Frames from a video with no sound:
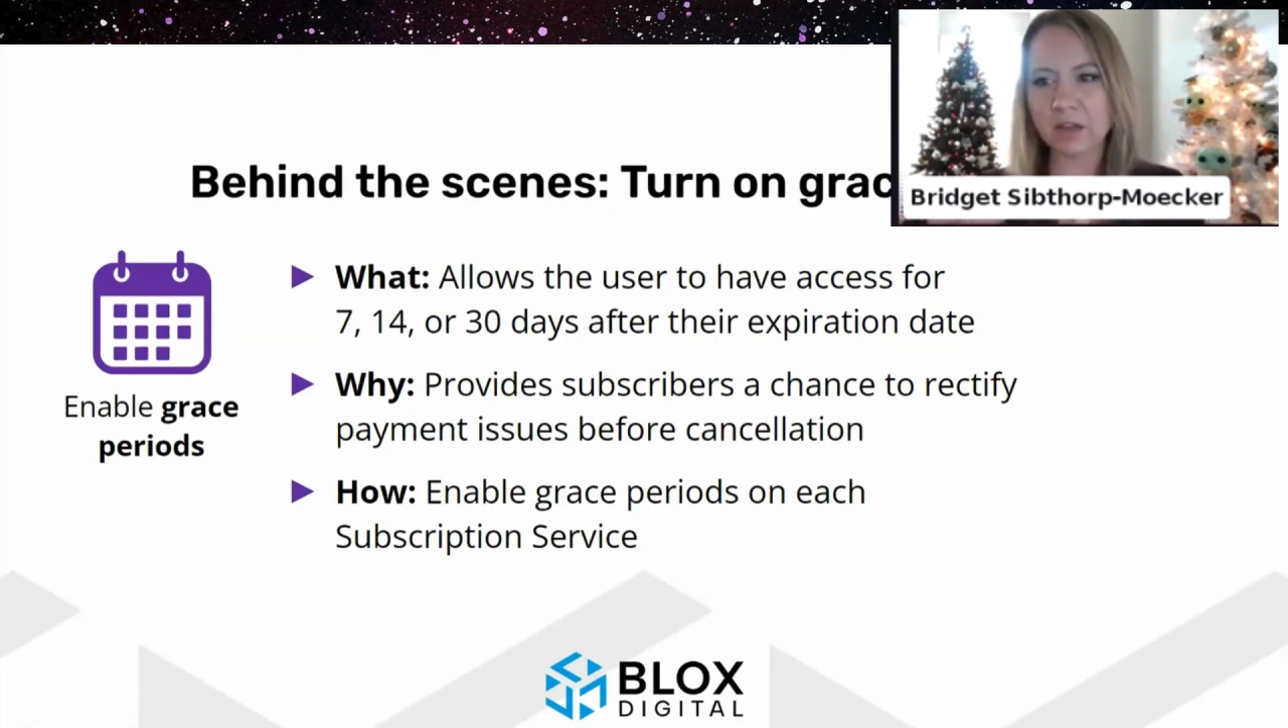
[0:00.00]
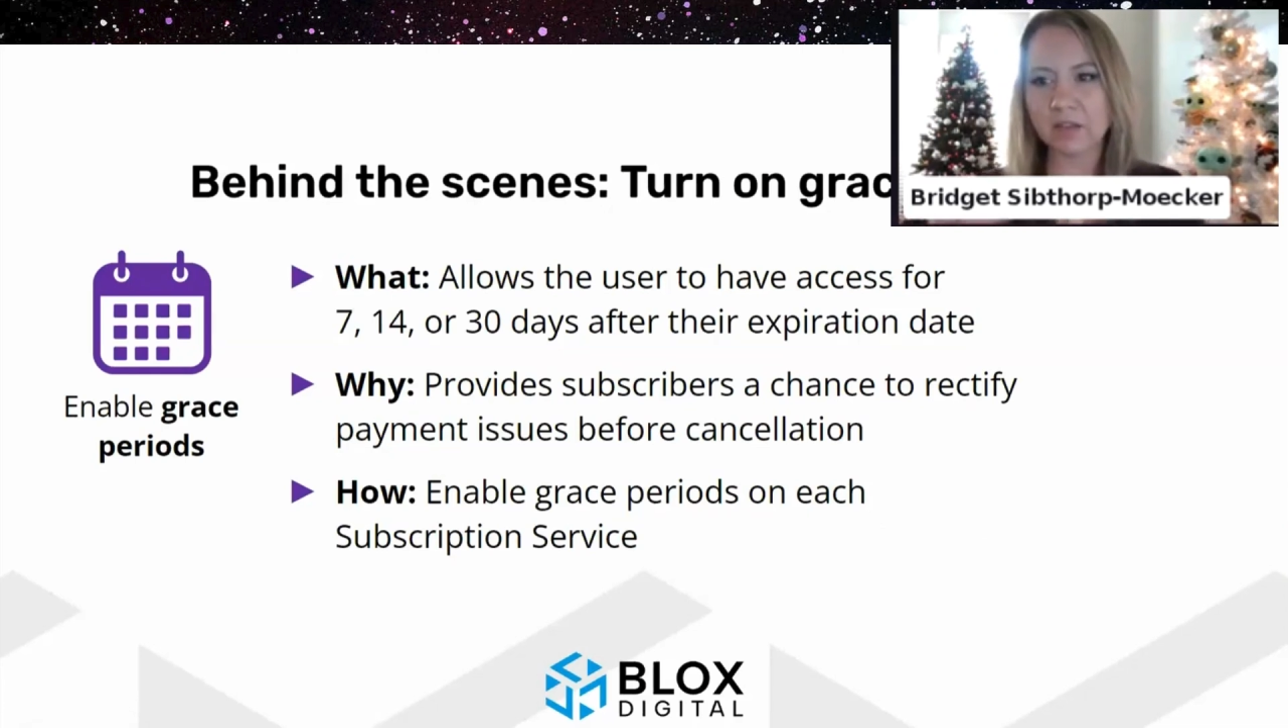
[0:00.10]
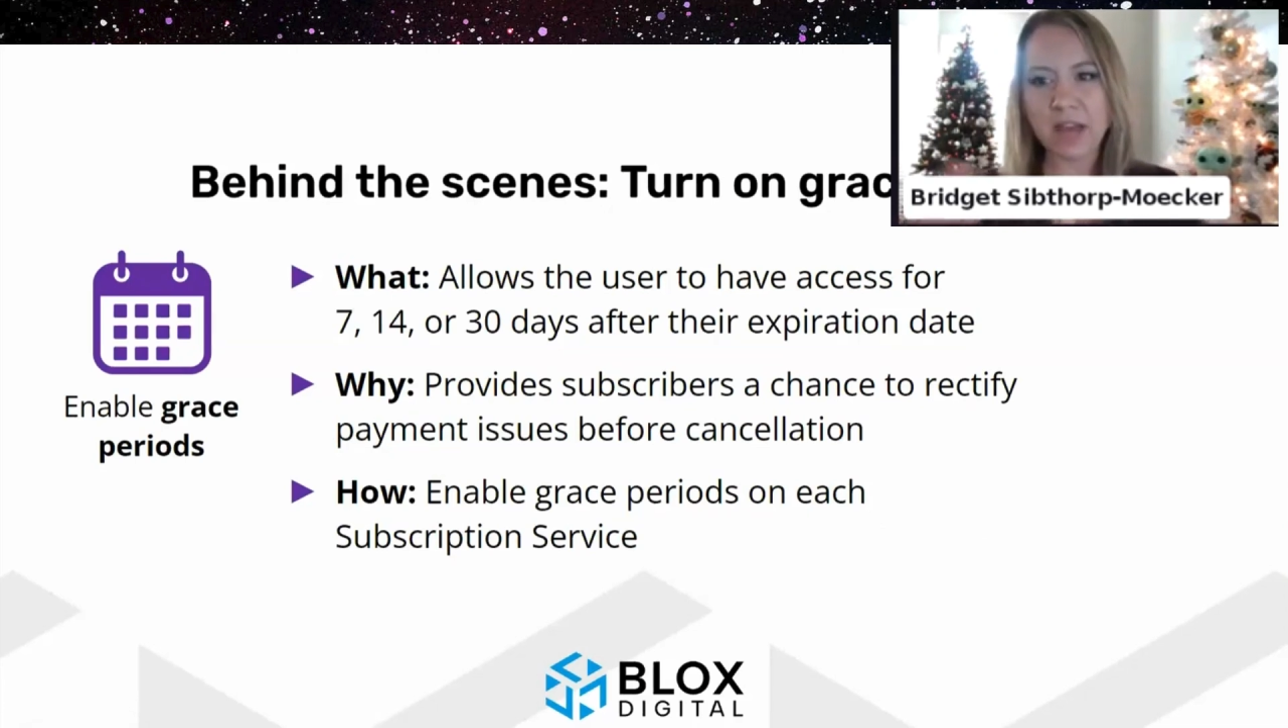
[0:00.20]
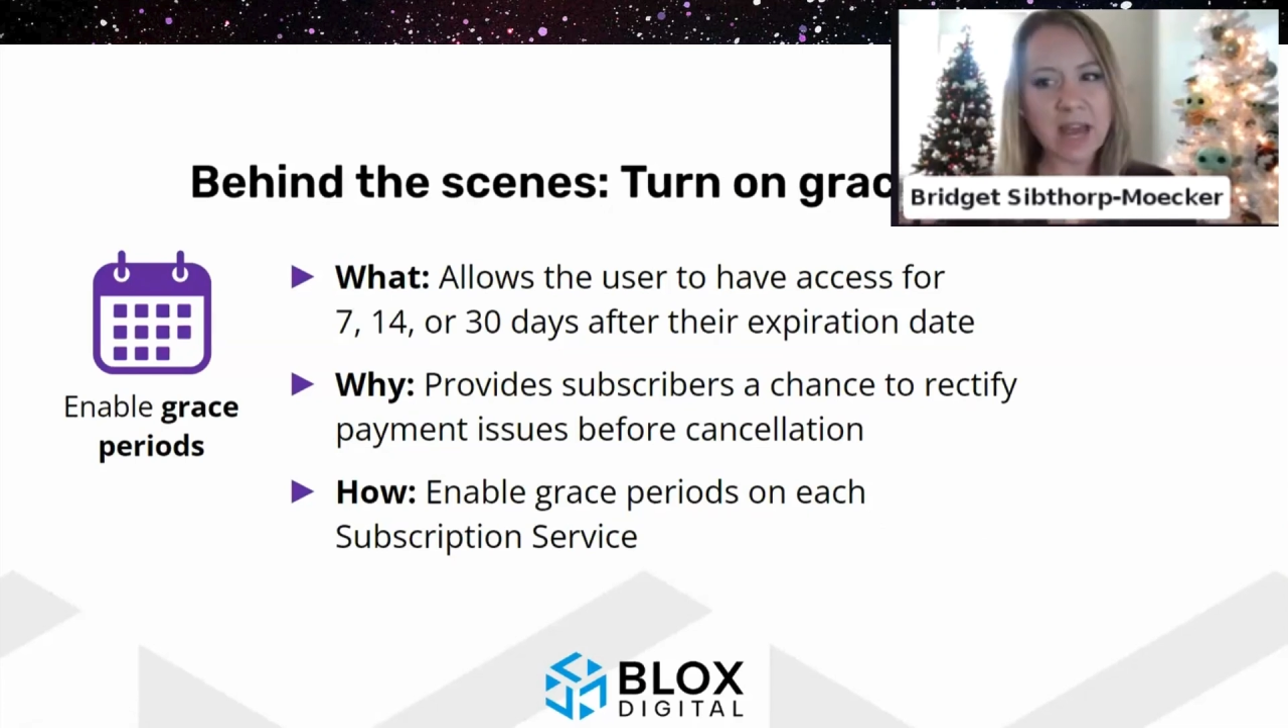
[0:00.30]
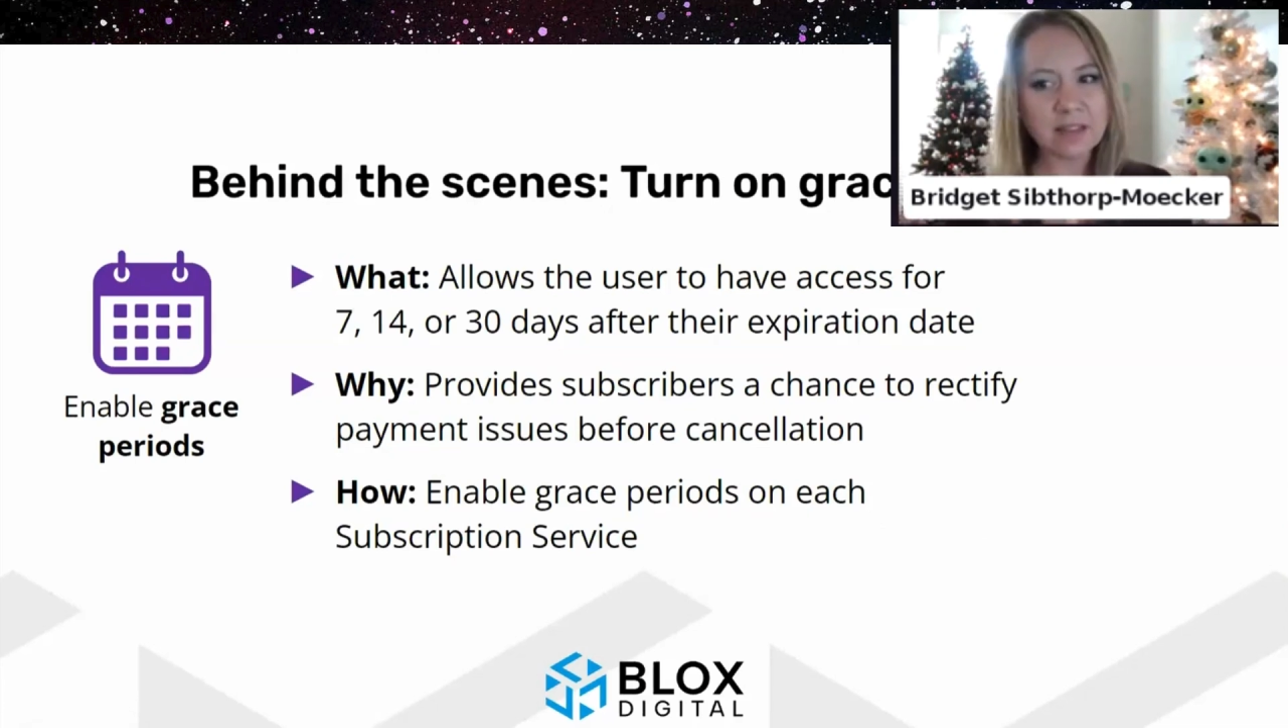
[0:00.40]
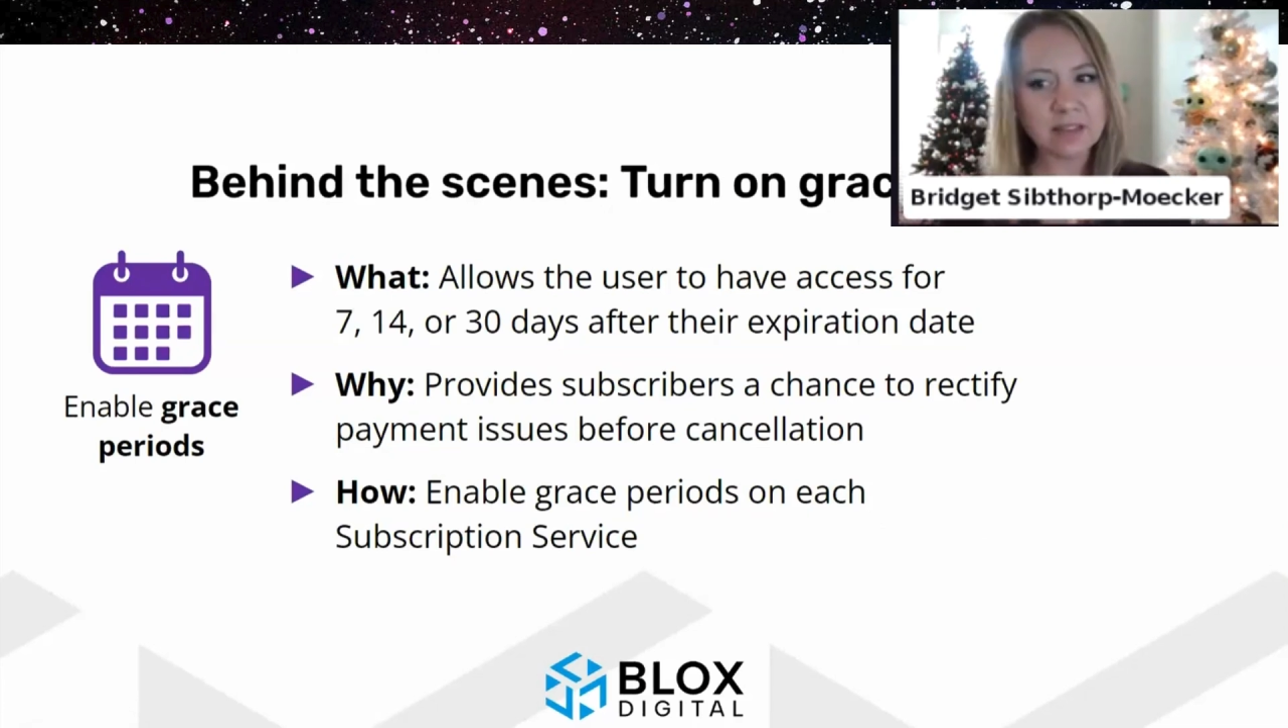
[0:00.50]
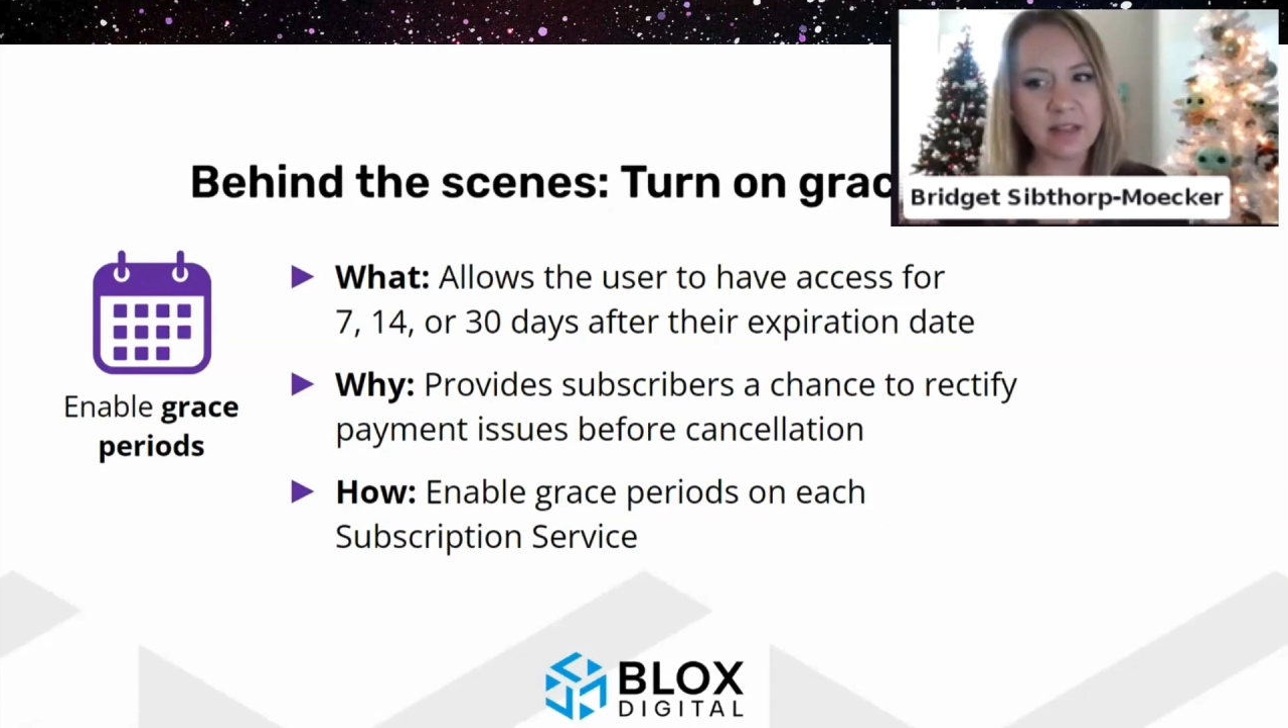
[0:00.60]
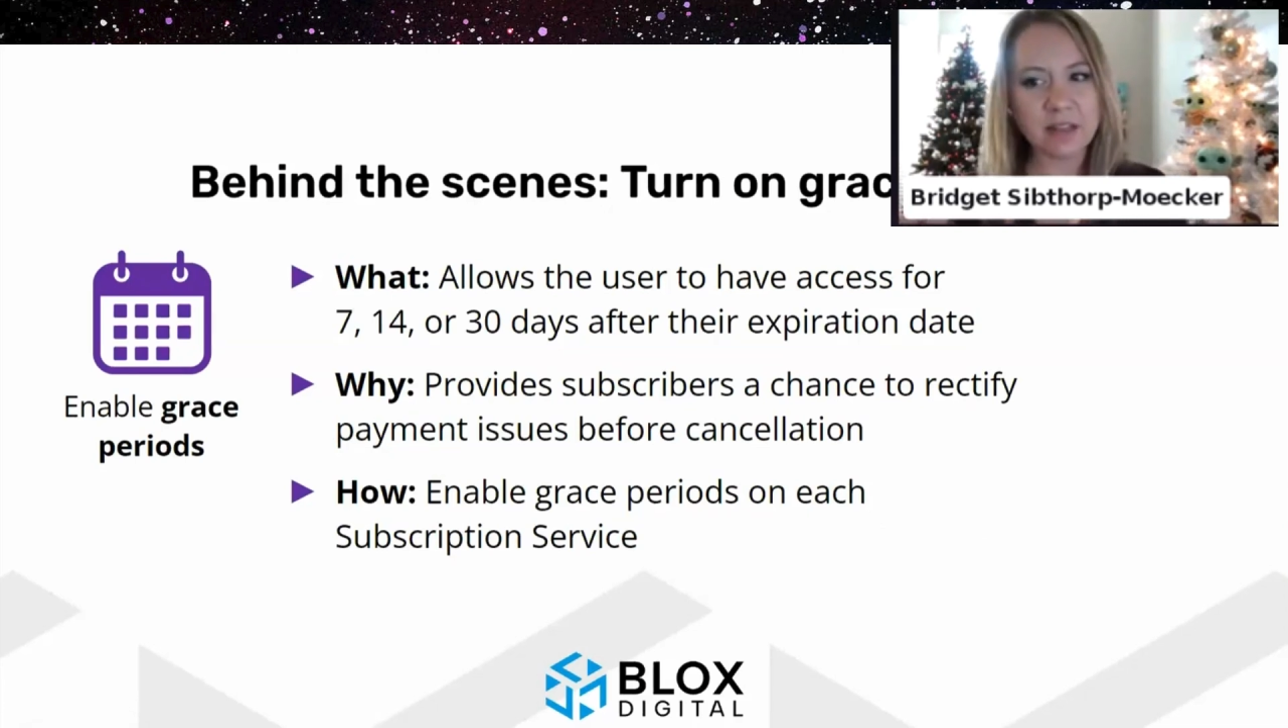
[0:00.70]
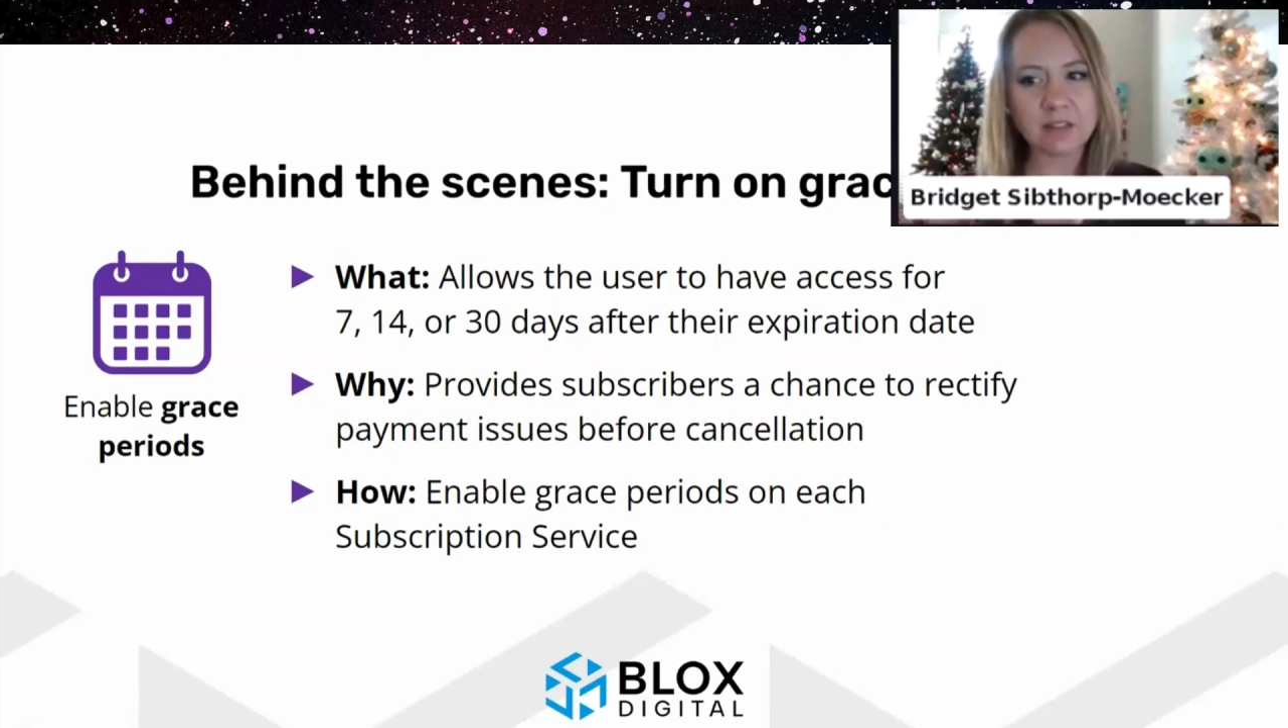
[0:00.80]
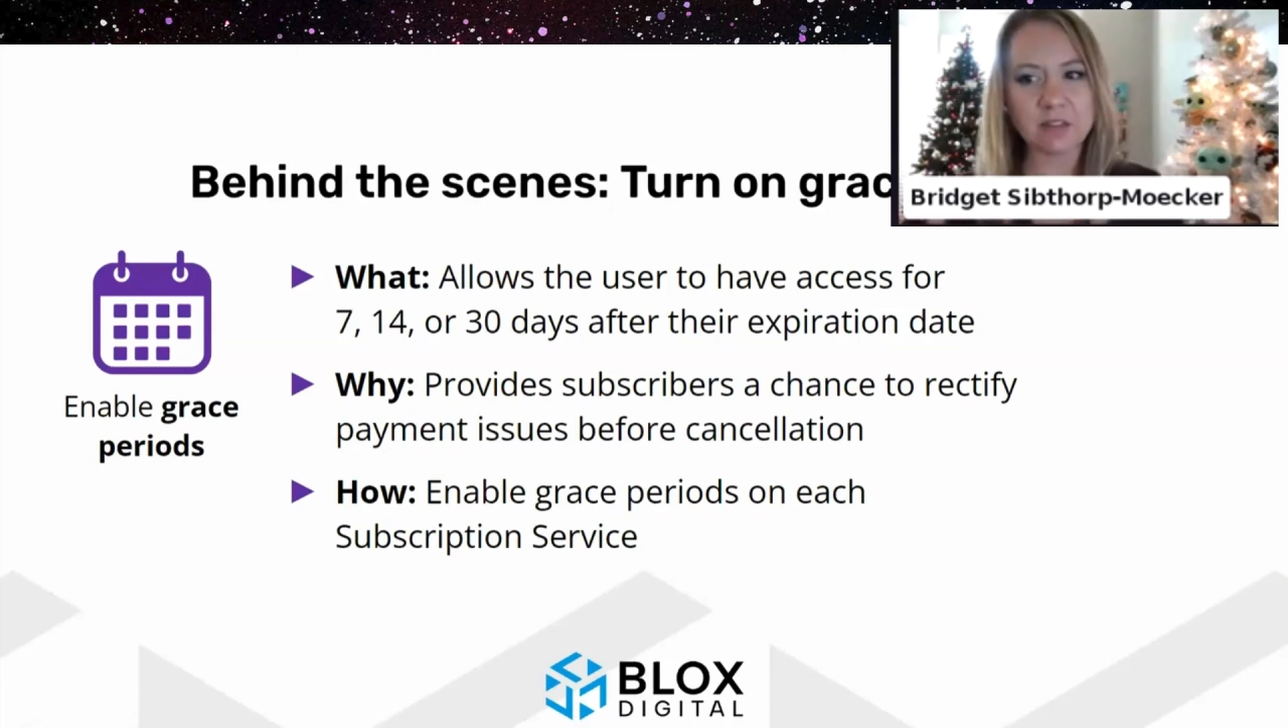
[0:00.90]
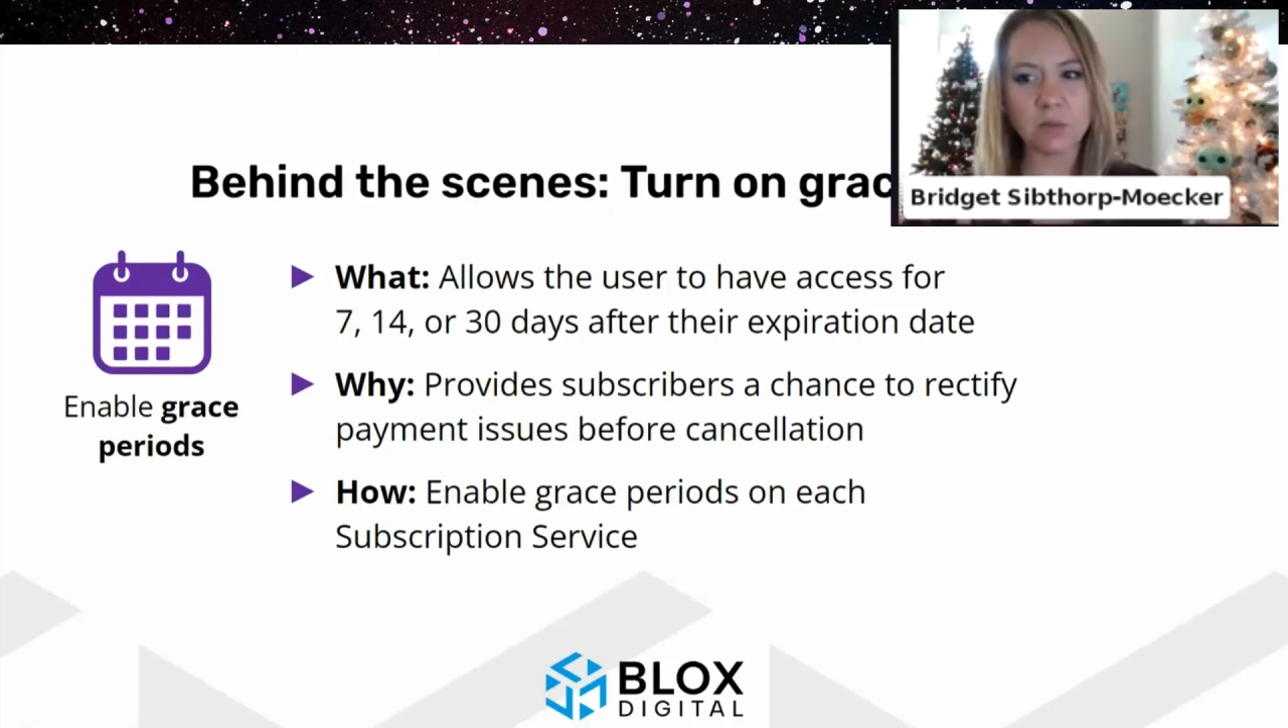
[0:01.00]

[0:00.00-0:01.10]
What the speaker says: of access